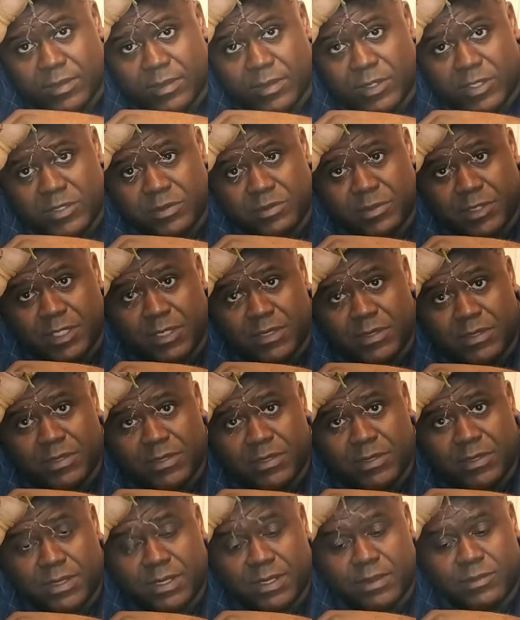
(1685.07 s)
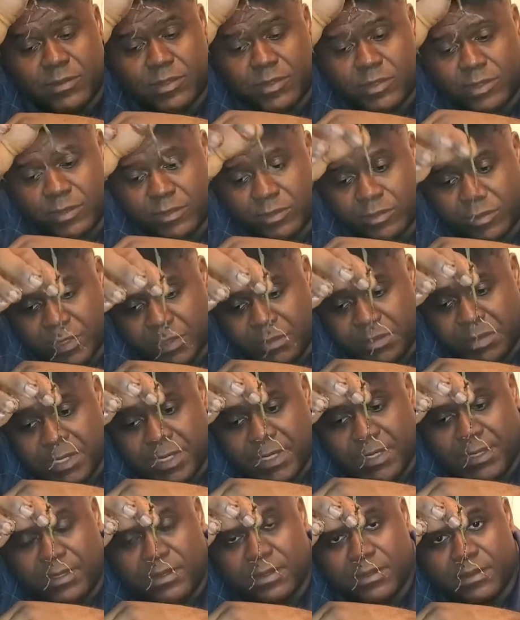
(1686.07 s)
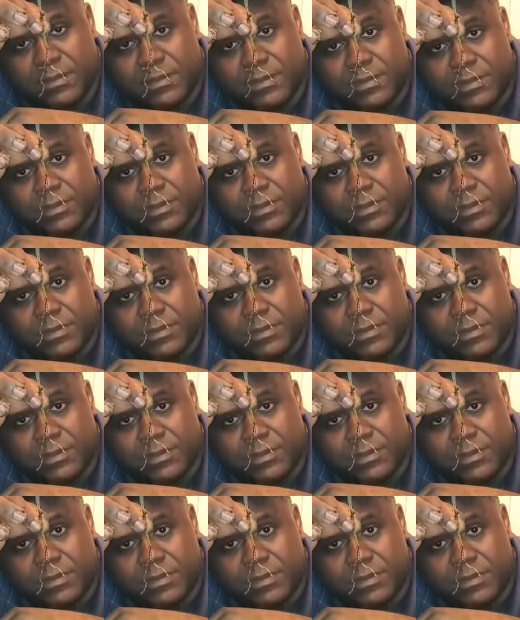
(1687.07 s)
which means I'm going to repot it